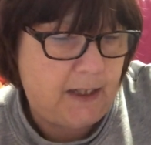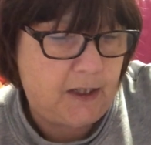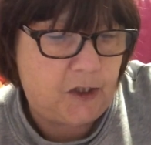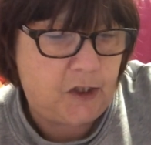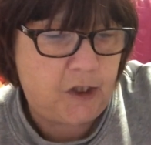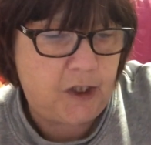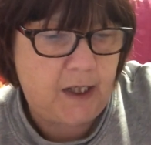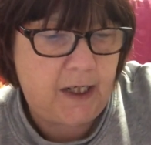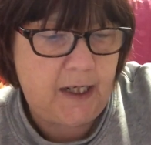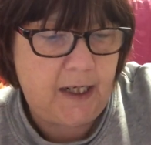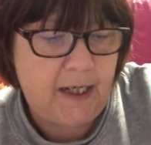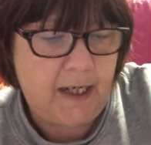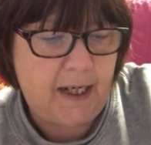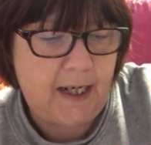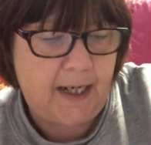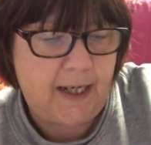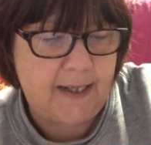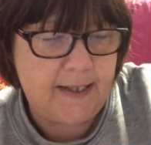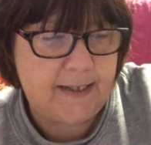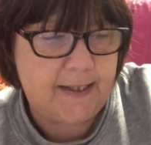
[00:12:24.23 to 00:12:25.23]
She
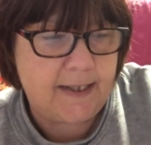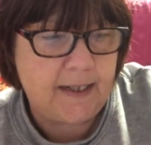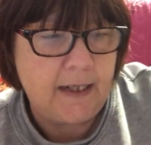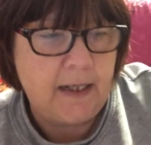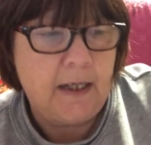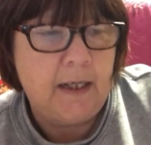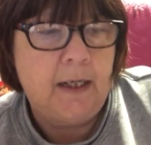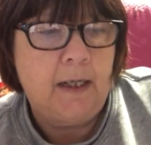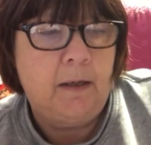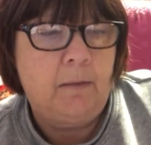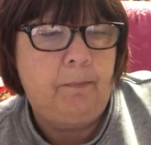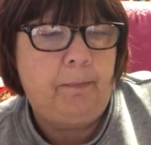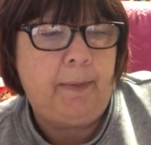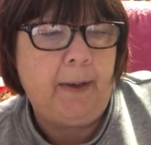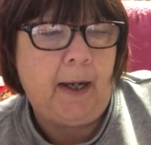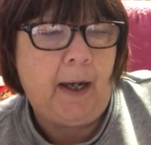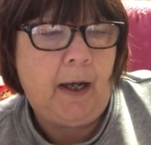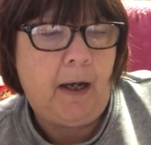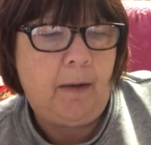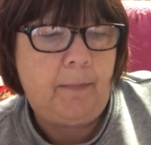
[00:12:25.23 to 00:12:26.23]
is
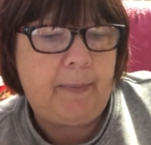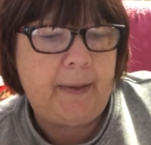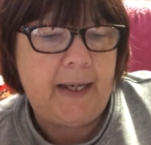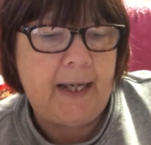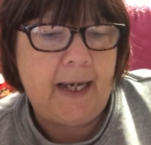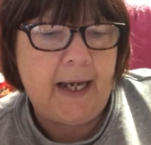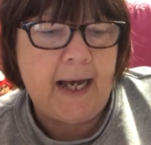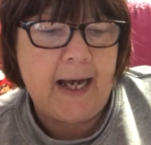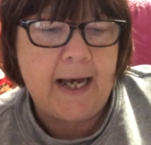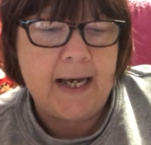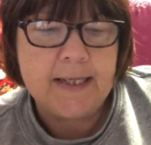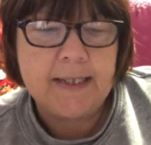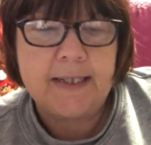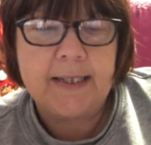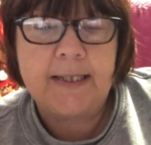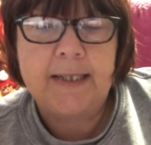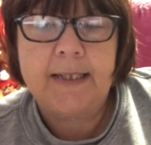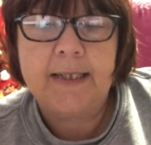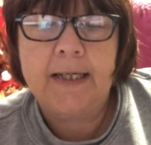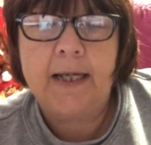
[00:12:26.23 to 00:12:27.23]
Barbie as
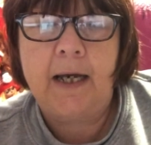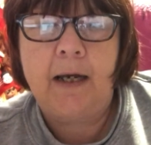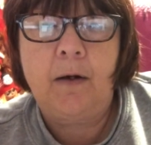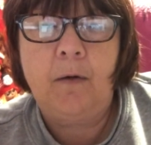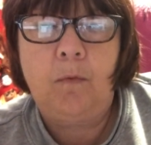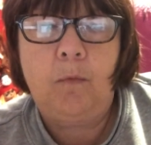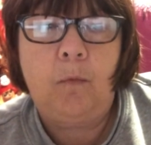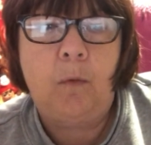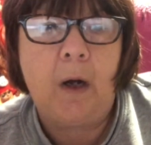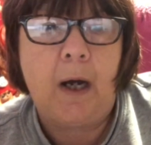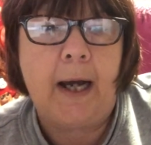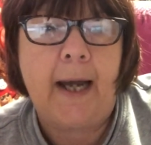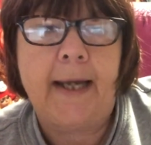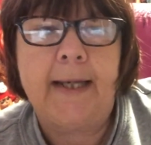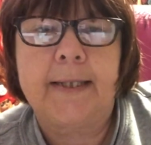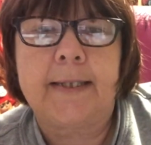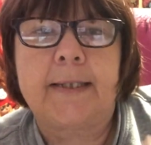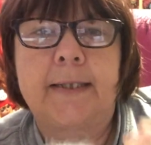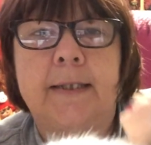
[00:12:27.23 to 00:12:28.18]
Snow White.